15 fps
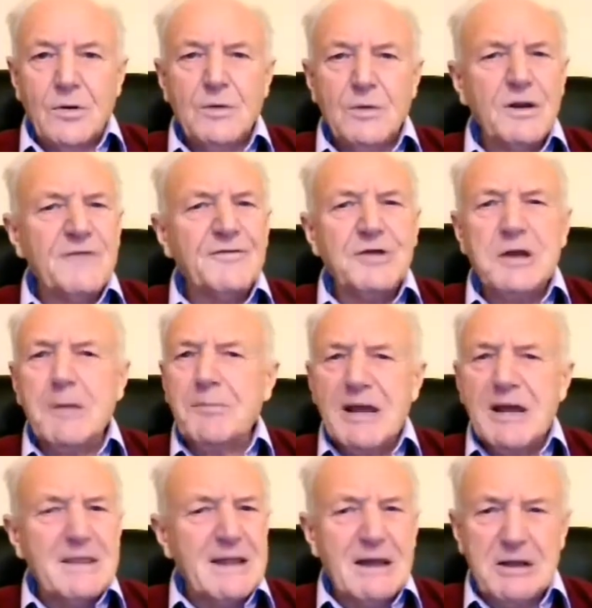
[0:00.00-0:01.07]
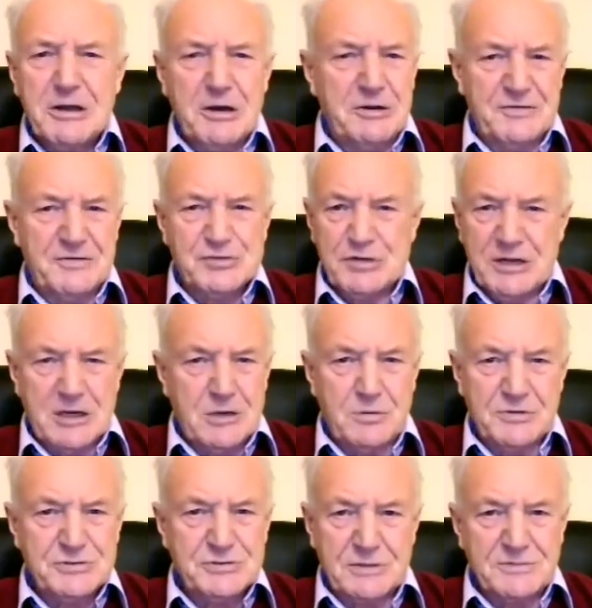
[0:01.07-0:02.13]
Well, if you're going to play that kind of trick
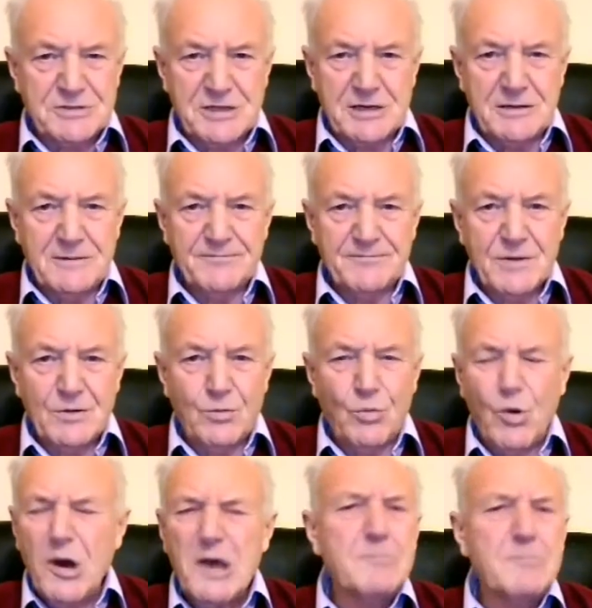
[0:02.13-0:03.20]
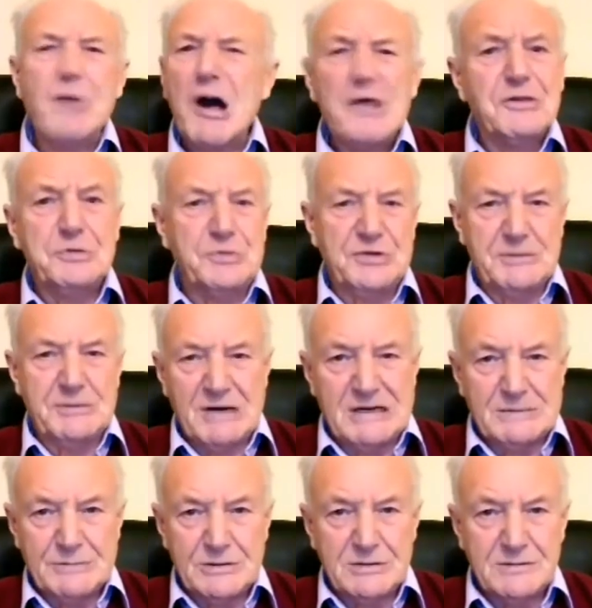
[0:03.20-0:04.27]
with Scripture, why bother with the
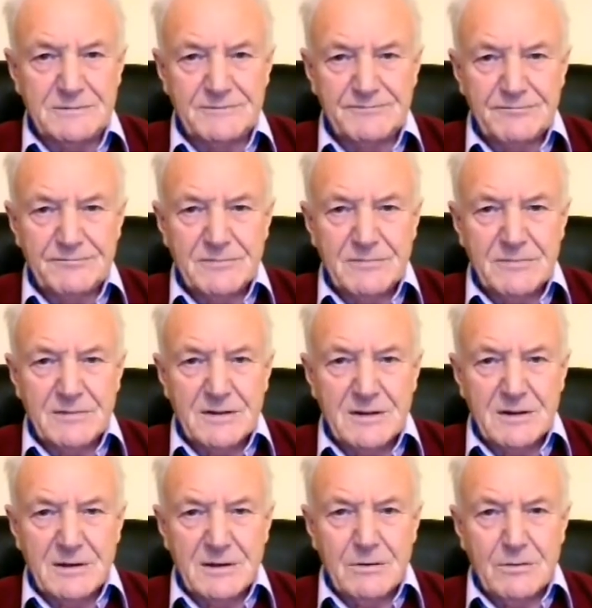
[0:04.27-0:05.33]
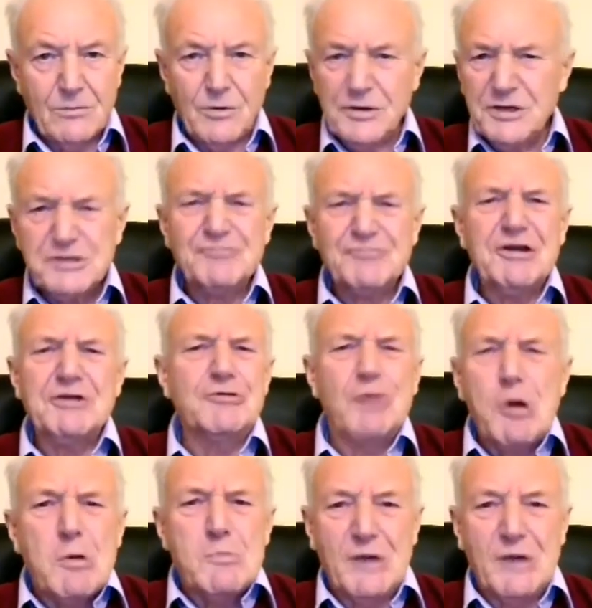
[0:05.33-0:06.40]
Bible? Why not just write your
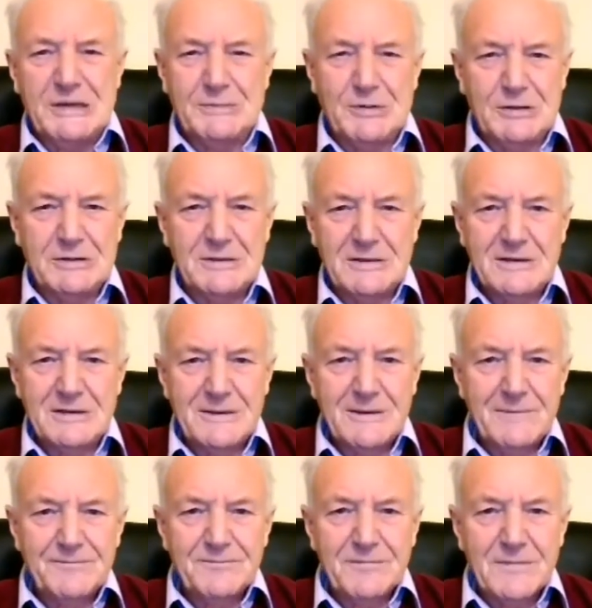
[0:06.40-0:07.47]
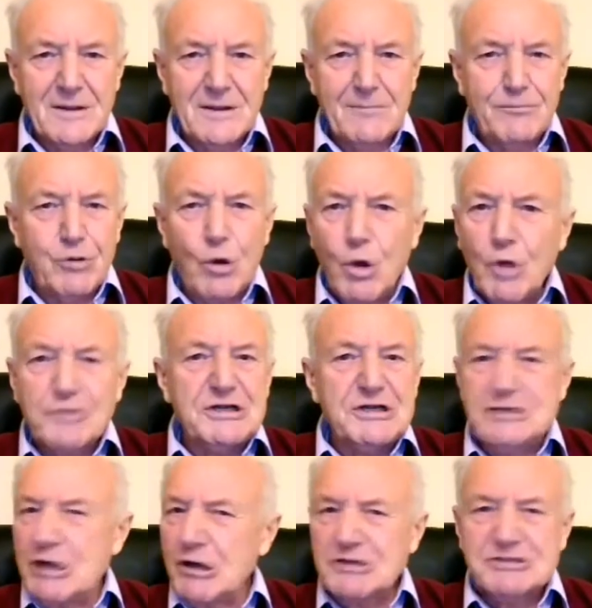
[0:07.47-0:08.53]
own Bible? Paul
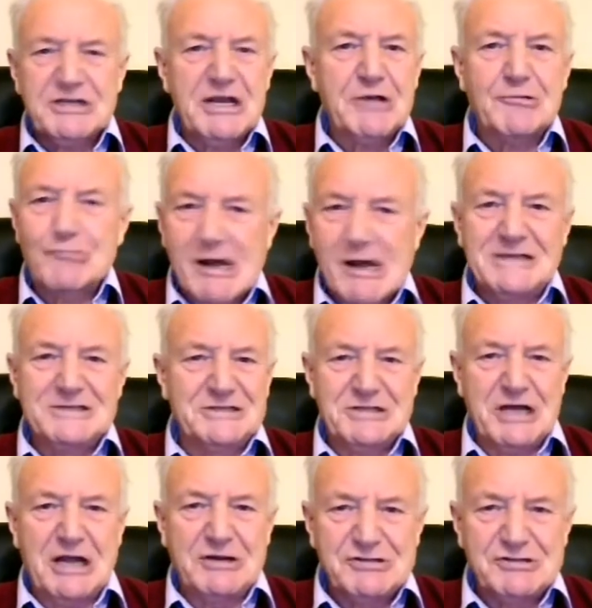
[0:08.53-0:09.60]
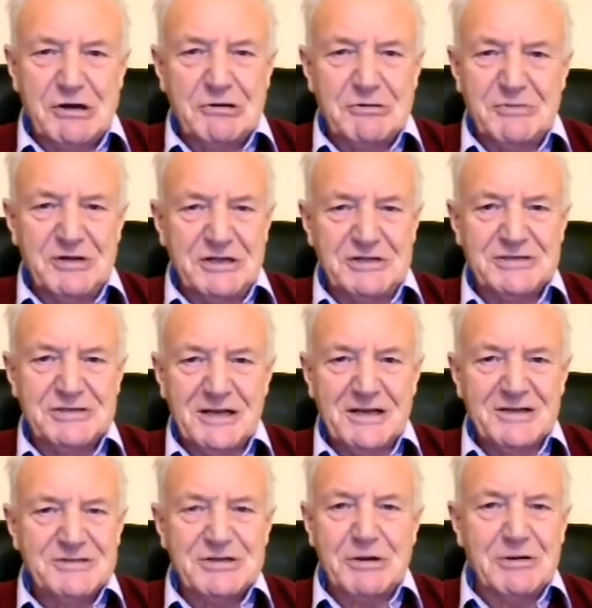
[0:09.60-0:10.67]
did not say rites and ceremonies,
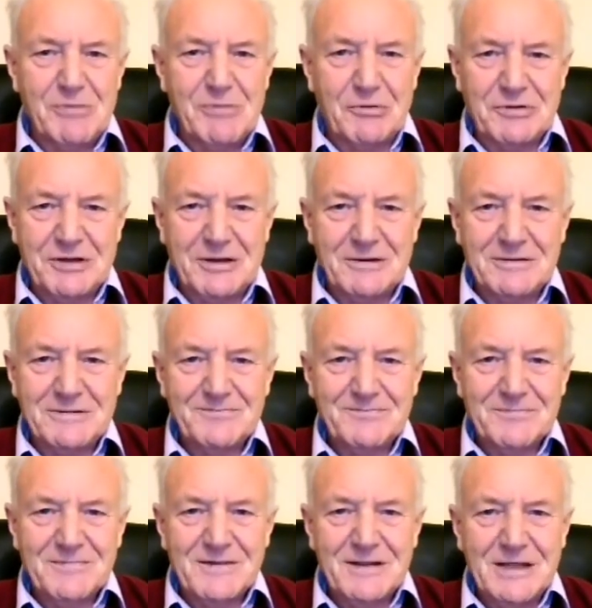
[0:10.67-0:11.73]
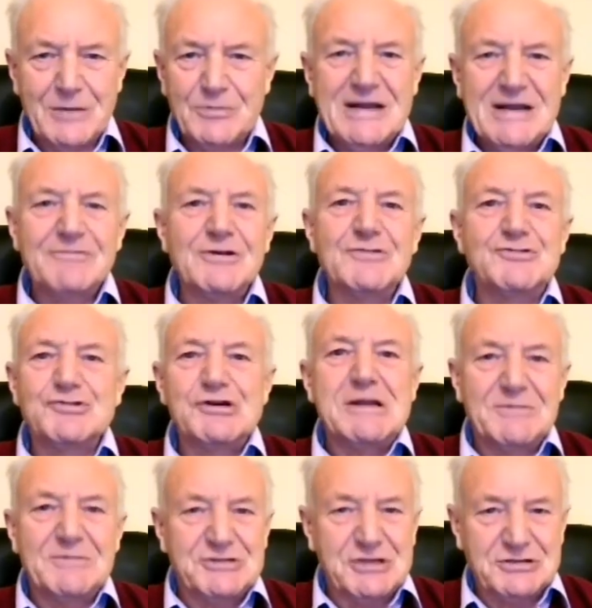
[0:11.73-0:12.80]
ceremonial. He would never have
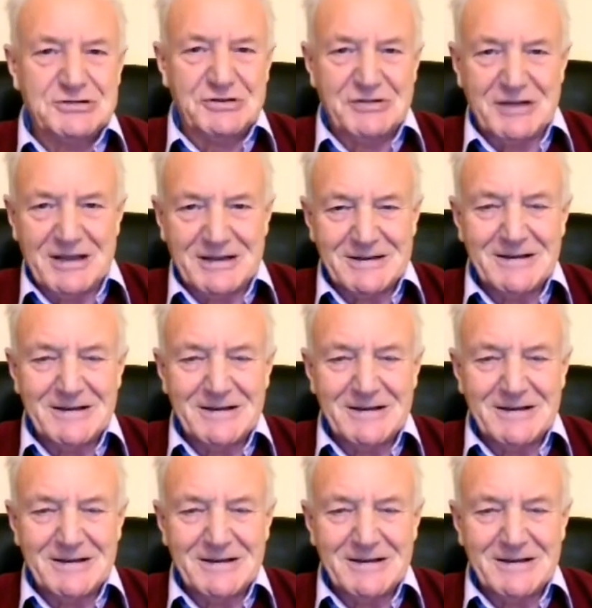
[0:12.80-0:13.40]
dreamed of such a thing.